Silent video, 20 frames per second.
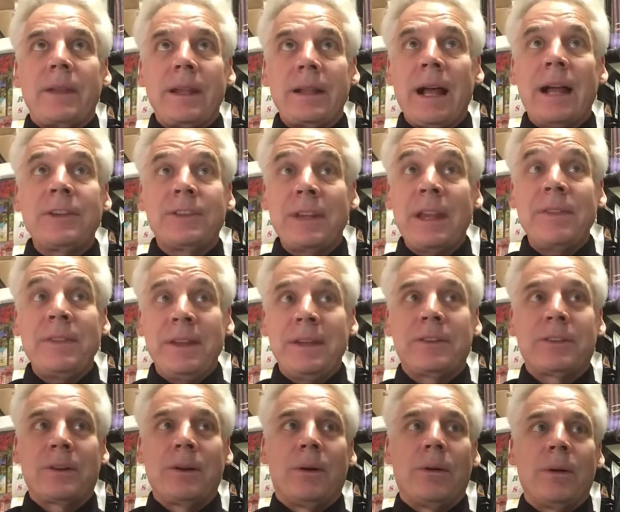I set
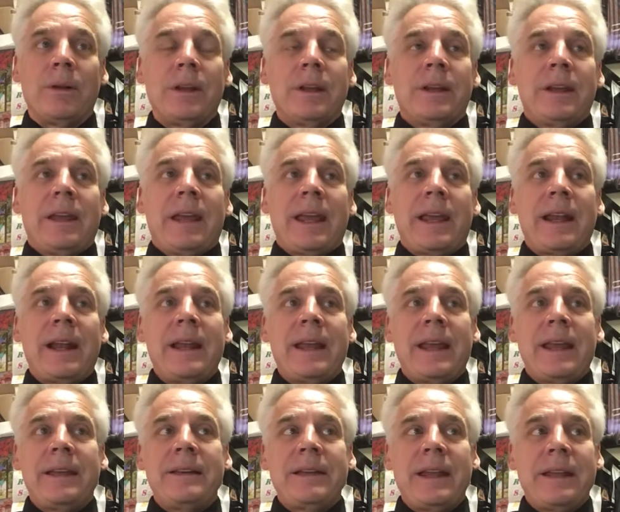this goal, and
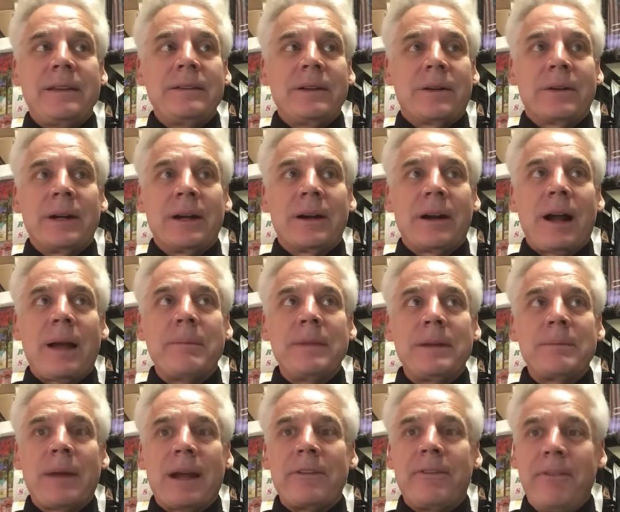you know, here I'm
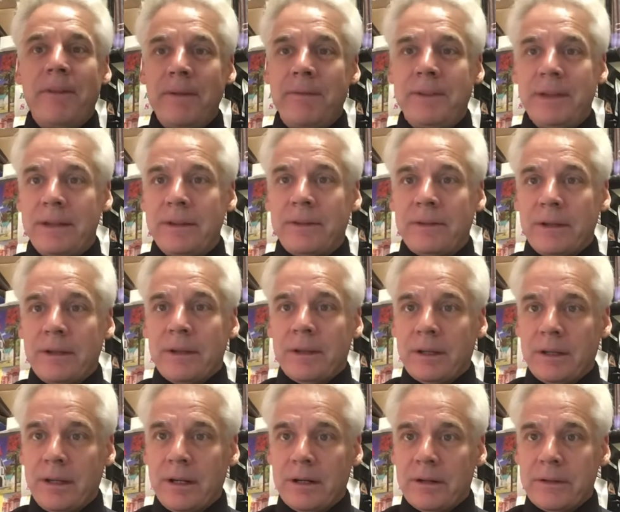in my 50s.
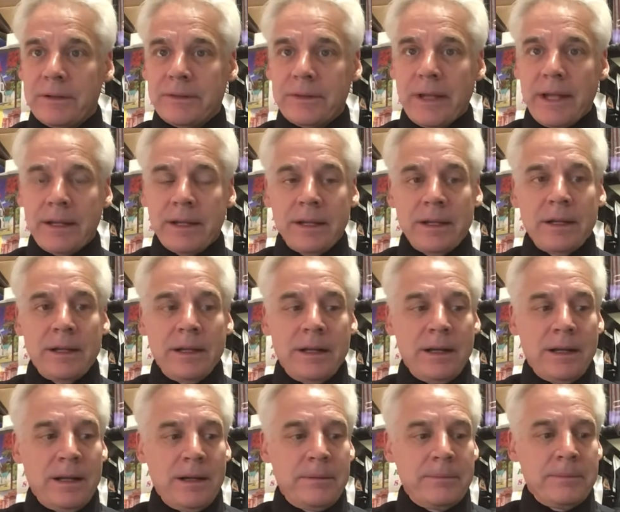You know, it's like
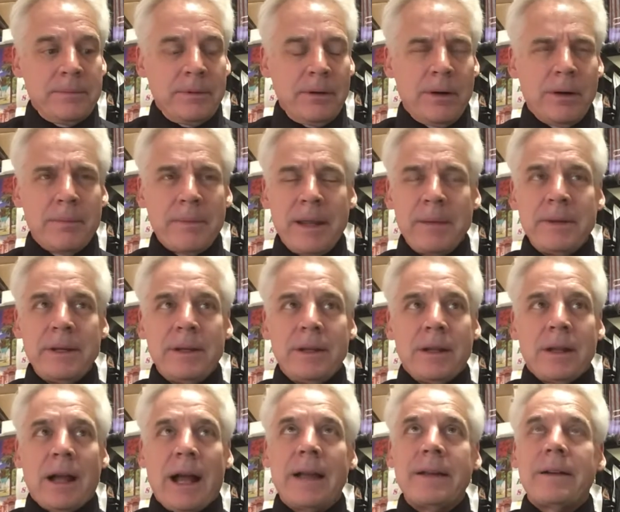oh, maybe
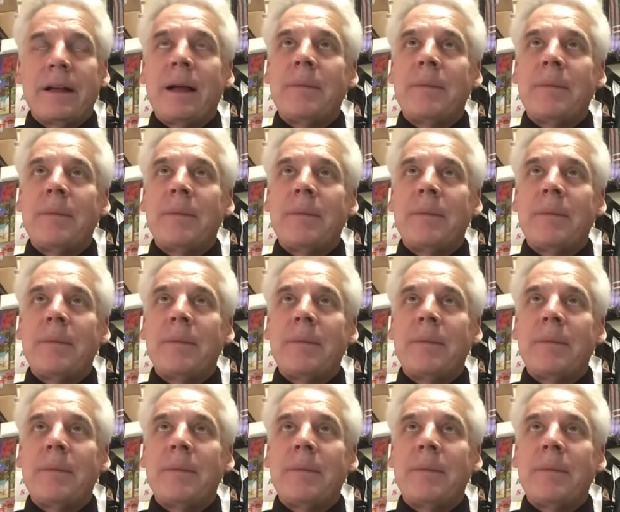I